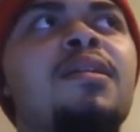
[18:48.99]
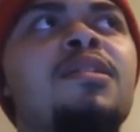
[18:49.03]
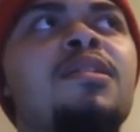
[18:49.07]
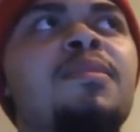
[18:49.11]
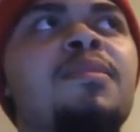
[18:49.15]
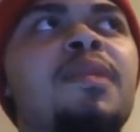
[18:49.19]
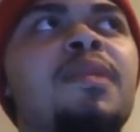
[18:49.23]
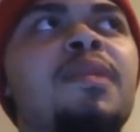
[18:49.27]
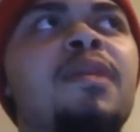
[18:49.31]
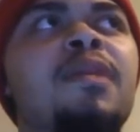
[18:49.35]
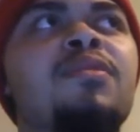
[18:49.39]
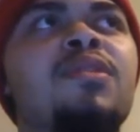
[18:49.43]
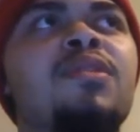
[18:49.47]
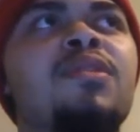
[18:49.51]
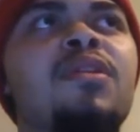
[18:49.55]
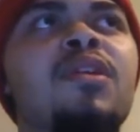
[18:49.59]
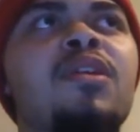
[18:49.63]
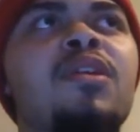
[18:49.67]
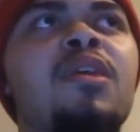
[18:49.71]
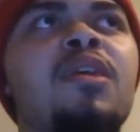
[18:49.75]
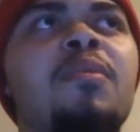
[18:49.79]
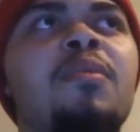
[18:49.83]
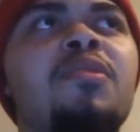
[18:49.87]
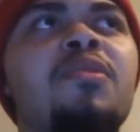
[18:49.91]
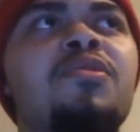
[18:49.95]
something else during
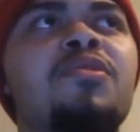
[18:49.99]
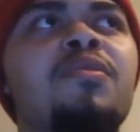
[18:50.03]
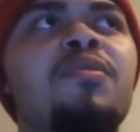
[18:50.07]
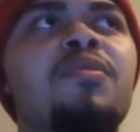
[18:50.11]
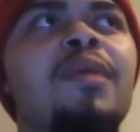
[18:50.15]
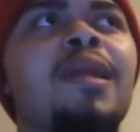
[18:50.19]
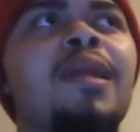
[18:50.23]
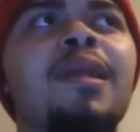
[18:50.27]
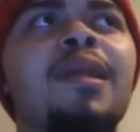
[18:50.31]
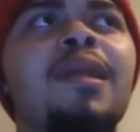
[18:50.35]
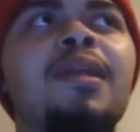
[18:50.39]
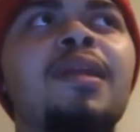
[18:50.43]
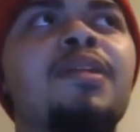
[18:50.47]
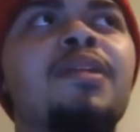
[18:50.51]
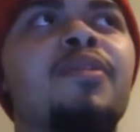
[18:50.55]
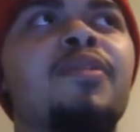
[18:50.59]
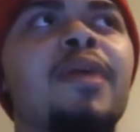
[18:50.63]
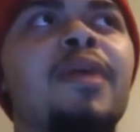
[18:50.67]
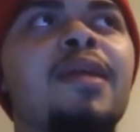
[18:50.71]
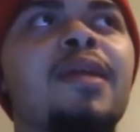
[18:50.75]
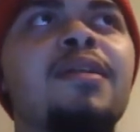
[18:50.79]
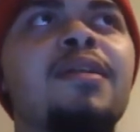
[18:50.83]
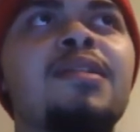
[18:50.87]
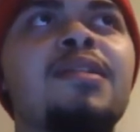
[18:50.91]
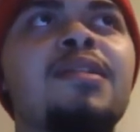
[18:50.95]
the commercial. Why didn't they
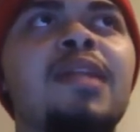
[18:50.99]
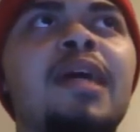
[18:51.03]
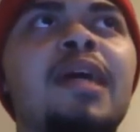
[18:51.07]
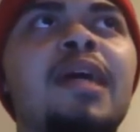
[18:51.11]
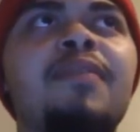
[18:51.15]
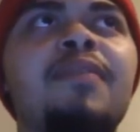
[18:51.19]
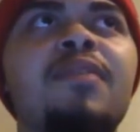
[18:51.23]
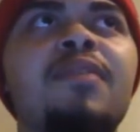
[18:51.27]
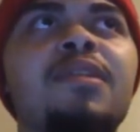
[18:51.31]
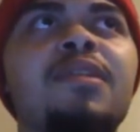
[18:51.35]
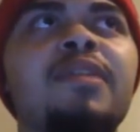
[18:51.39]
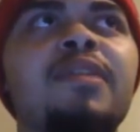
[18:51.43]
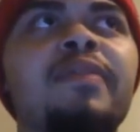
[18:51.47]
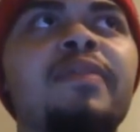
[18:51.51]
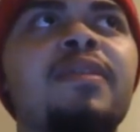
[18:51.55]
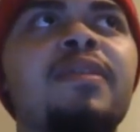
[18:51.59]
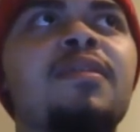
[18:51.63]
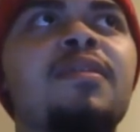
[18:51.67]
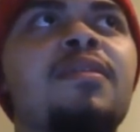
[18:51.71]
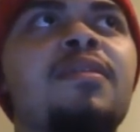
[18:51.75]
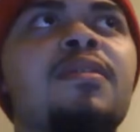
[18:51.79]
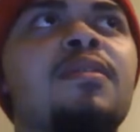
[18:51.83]
do that just live on the TV?